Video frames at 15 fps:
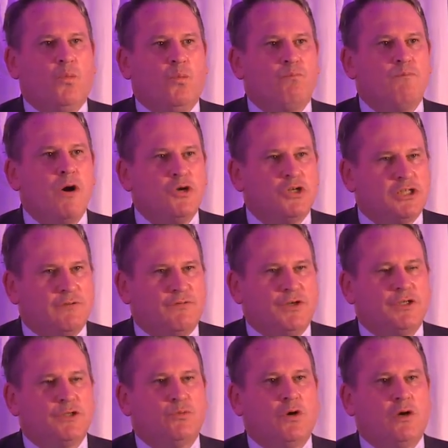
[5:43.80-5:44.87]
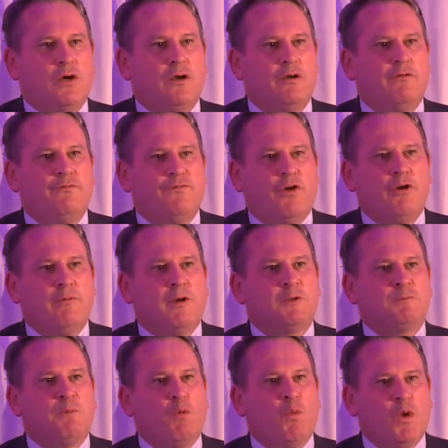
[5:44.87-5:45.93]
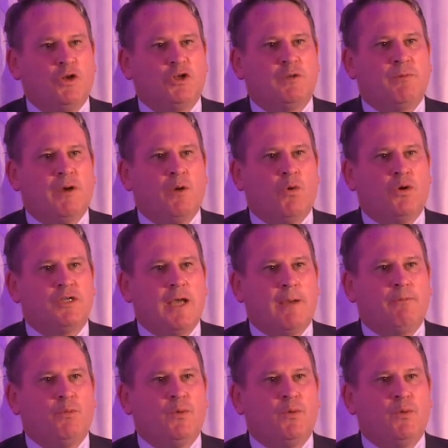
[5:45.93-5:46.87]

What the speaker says: Most of us were very much bewildered by what happened.